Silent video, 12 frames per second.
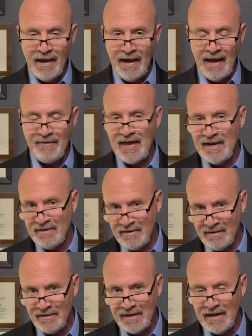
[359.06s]
And then
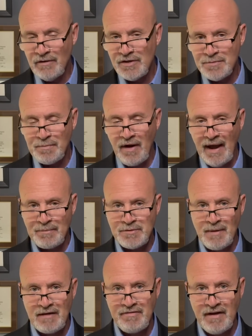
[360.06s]
here is perhaps
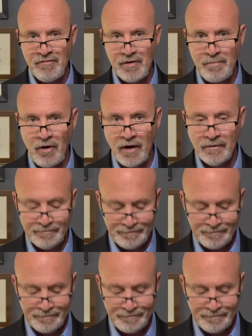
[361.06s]
my favorite part.